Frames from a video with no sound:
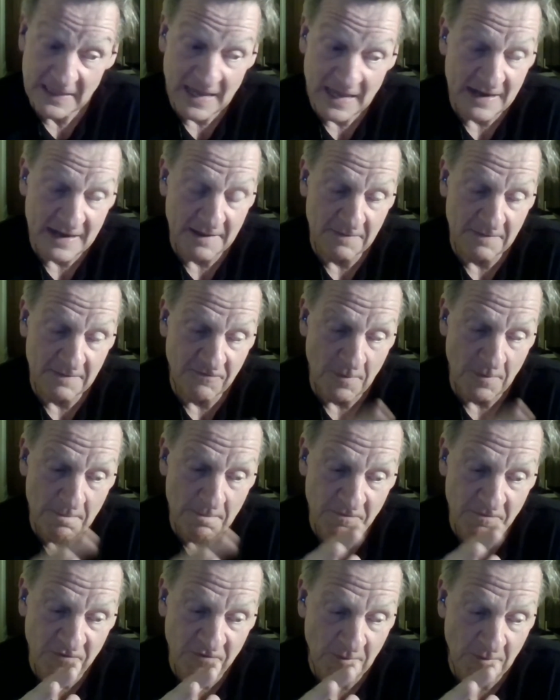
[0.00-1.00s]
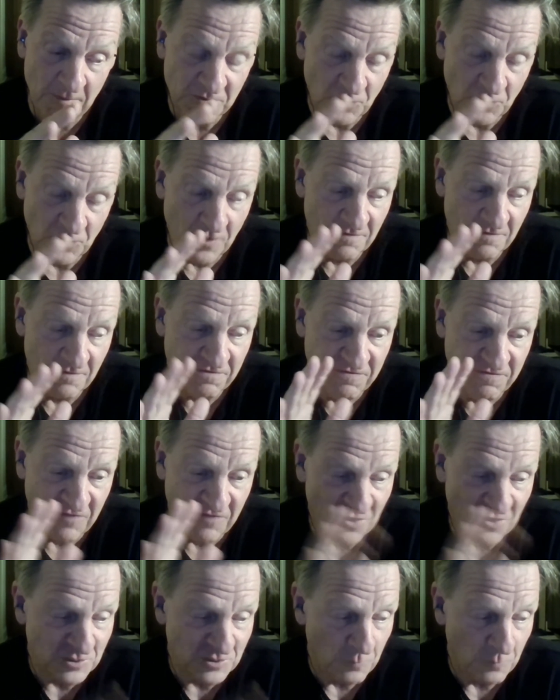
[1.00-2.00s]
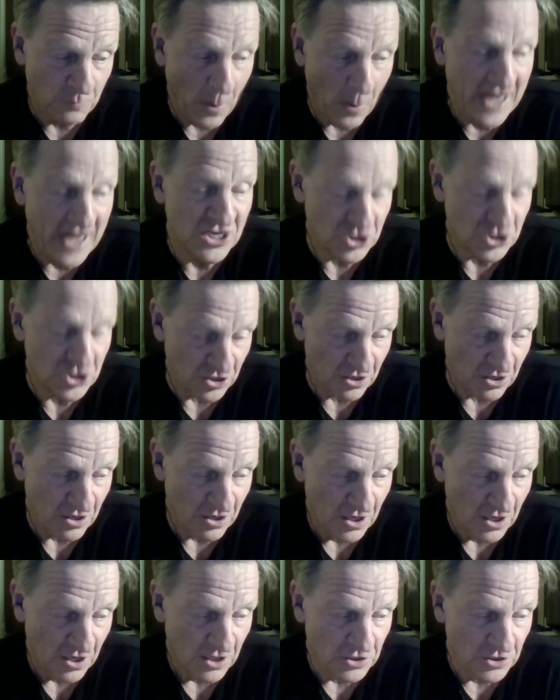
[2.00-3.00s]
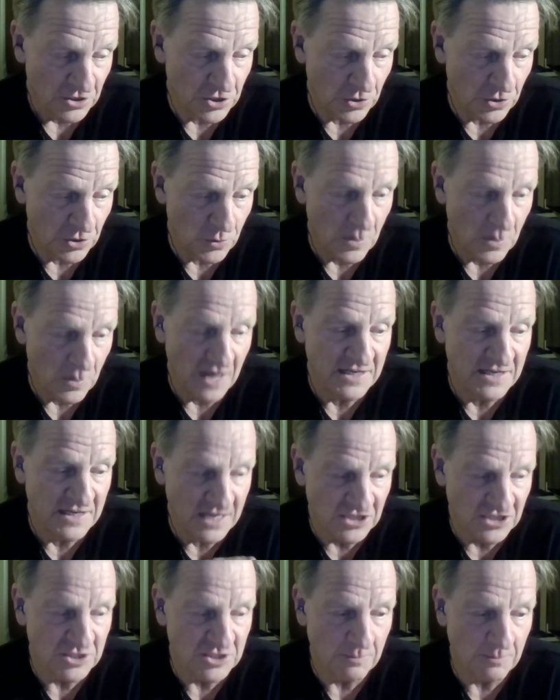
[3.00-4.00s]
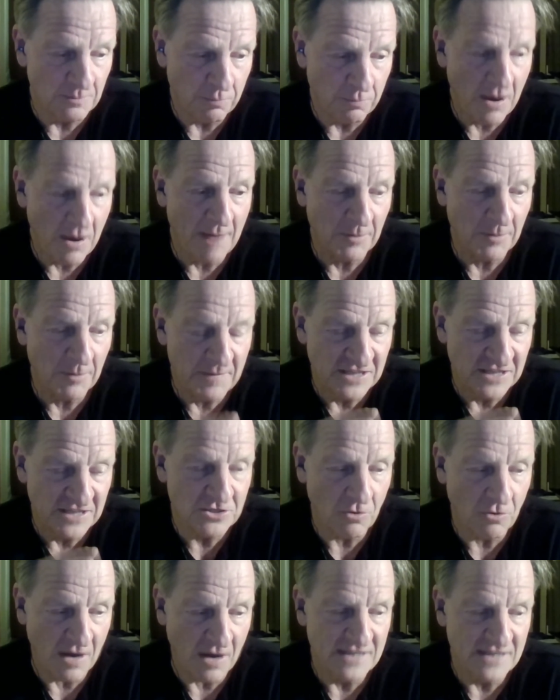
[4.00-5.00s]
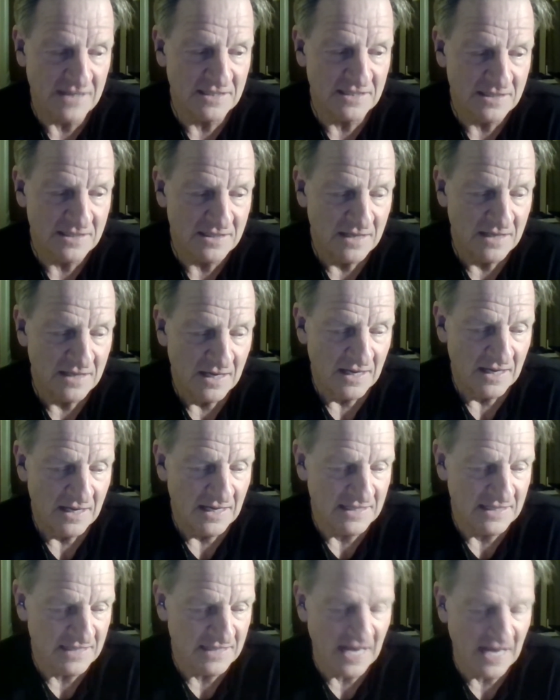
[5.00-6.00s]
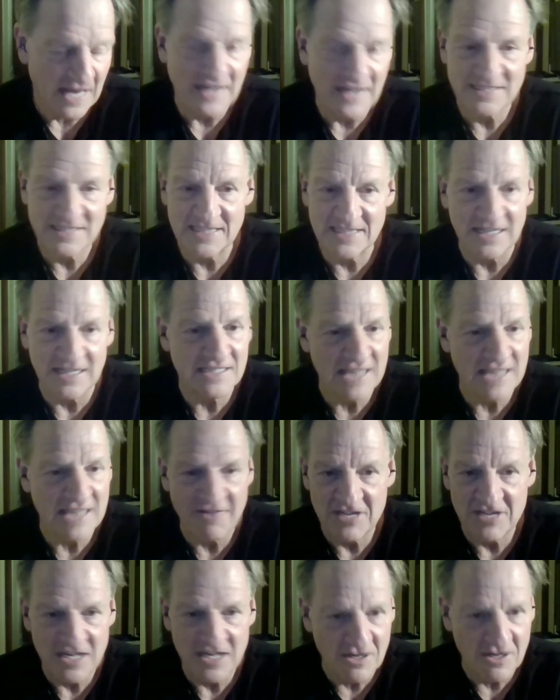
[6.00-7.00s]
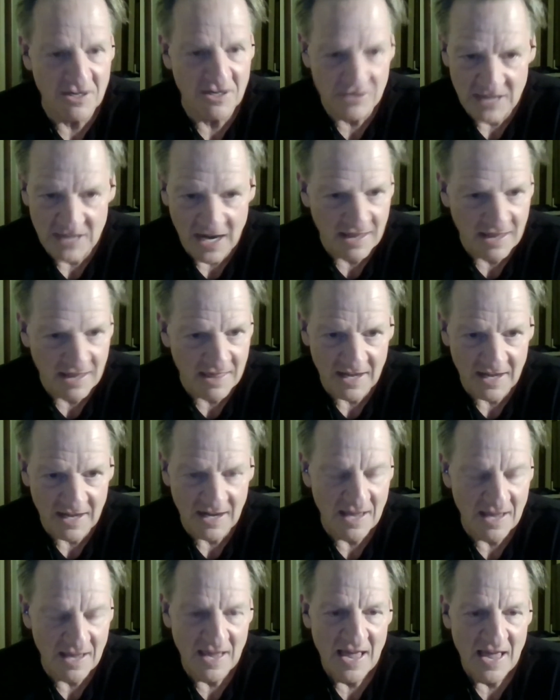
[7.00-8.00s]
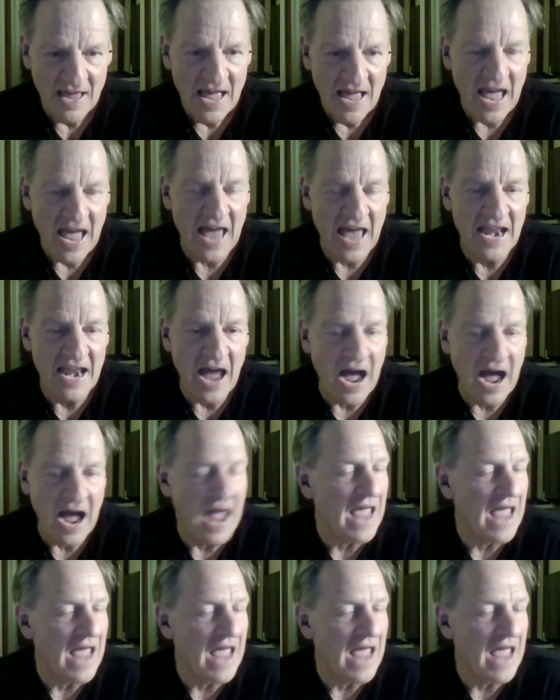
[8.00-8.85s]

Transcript: that from sort of first wager to addiction problem hits crisis is like 6-7 years kind of thing. And